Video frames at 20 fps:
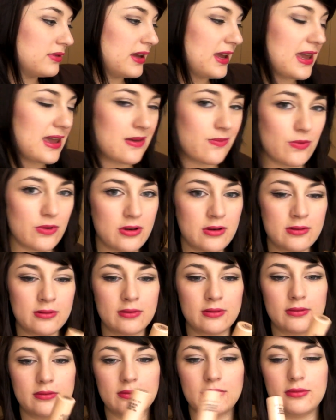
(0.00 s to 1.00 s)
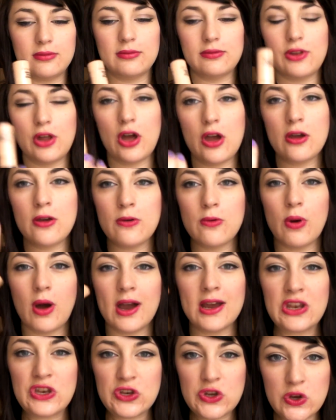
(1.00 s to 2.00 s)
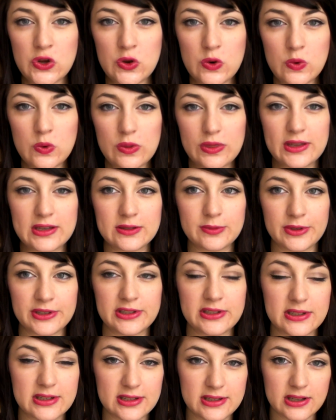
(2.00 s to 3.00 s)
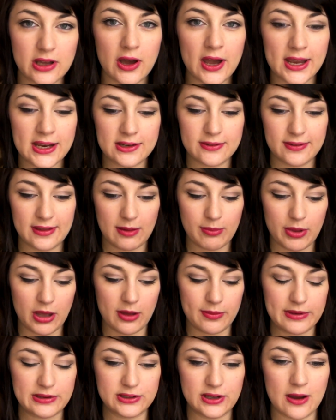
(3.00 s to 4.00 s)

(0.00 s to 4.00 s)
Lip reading: even though I knew this wasn't designed for that purpose,